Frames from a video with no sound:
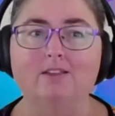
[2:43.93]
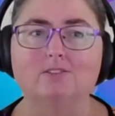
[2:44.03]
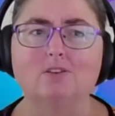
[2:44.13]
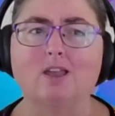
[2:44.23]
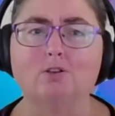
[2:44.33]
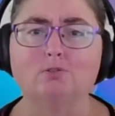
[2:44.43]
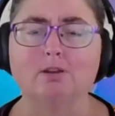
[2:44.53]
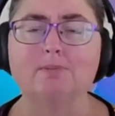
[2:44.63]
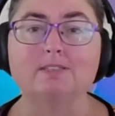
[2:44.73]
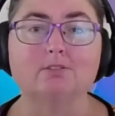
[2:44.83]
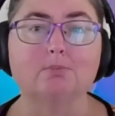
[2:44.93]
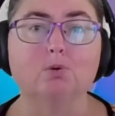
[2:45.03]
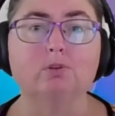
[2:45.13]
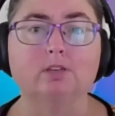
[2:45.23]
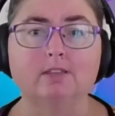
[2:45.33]
So agreements are
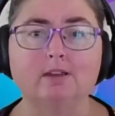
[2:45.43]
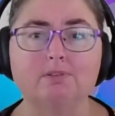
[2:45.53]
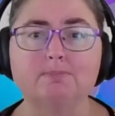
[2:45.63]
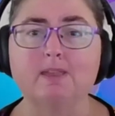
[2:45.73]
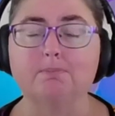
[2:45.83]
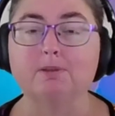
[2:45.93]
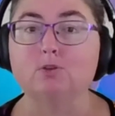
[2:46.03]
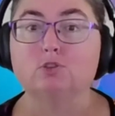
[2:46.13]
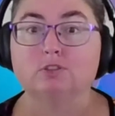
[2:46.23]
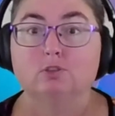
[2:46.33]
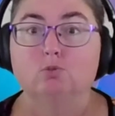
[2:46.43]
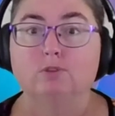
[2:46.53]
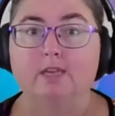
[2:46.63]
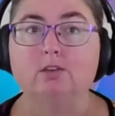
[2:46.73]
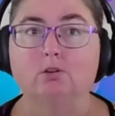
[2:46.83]
important in that respect because you
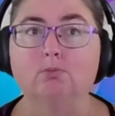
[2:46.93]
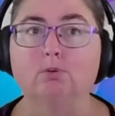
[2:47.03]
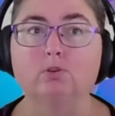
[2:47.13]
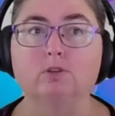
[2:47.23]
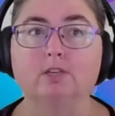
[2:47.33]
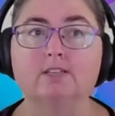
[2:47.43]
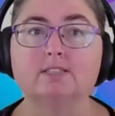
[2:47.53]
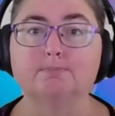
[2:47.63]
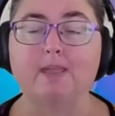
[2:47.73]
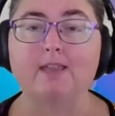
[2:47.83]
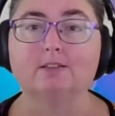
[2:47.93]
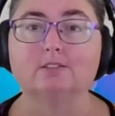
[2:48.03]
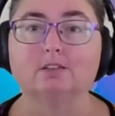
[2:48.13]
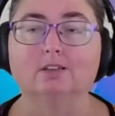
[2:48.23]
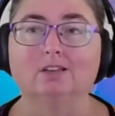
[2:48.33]
then know what you can
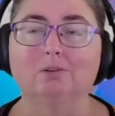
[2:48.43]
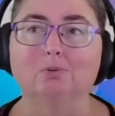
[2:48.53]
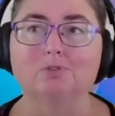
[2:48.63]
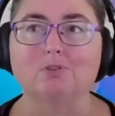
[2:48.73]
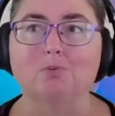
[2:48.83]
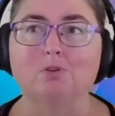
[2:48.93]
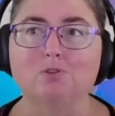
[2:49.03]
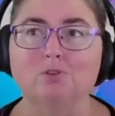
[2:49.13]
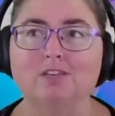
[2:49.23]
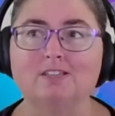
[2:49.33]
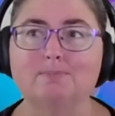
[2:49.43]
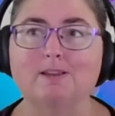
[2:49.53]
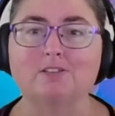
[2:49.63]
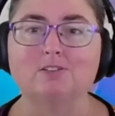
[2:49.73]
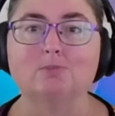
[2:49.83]
expect. Well, sorry, what you can
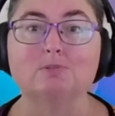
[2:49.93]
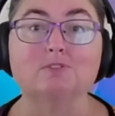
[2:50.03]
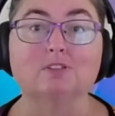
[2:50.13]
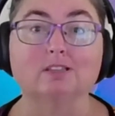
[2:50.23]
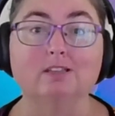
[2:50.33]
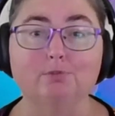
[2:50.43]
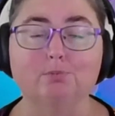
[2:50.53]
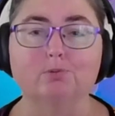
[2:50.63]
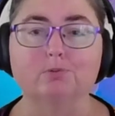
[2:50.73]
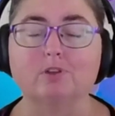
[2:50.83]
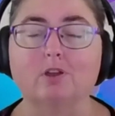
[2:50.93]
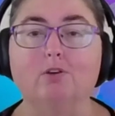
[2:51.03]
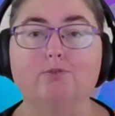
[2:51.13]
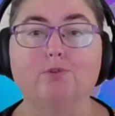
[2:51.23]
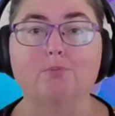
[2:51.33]
expect in terms of deliverables
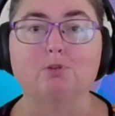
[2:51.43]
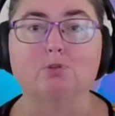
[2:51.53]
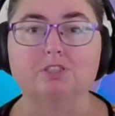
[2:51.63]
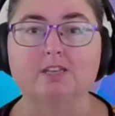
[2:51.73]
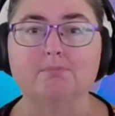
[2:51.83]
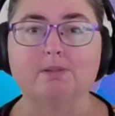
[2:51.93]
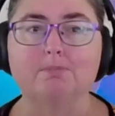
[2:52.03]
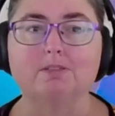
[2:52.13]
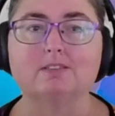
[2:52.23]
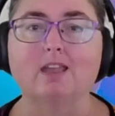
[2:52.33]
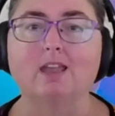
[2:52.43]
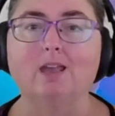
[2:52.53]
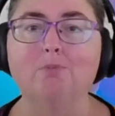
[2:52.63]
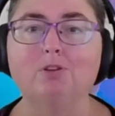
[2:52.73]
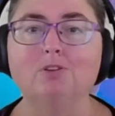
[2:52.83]
from your team members
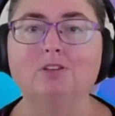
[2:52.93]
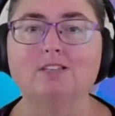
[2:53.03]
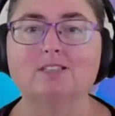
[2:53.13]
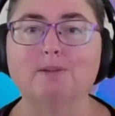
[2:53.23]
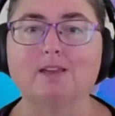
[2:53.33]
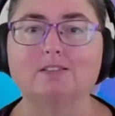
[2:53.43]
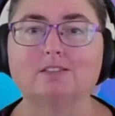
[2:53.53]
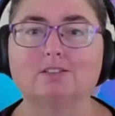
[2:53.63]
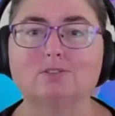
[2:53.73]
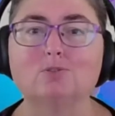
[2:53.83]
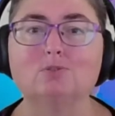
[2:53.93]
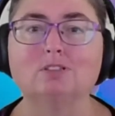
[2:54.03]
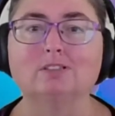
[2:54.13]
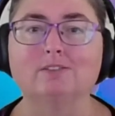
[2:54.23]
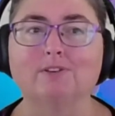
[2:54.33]
and what you can expect to
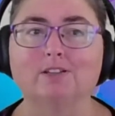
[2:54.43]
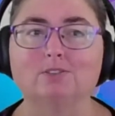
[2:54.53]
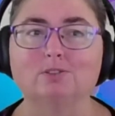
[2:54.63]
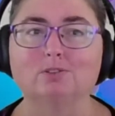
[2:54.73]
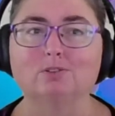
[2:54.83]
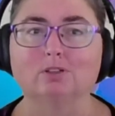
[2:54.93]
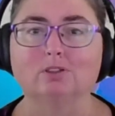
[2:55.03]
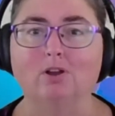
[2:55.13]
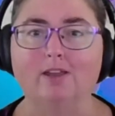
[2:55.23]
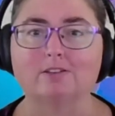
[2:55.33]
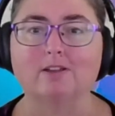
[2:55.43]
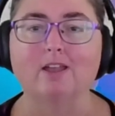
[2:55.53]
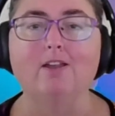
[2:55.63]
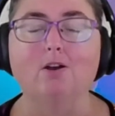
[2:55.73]
deliver to your client.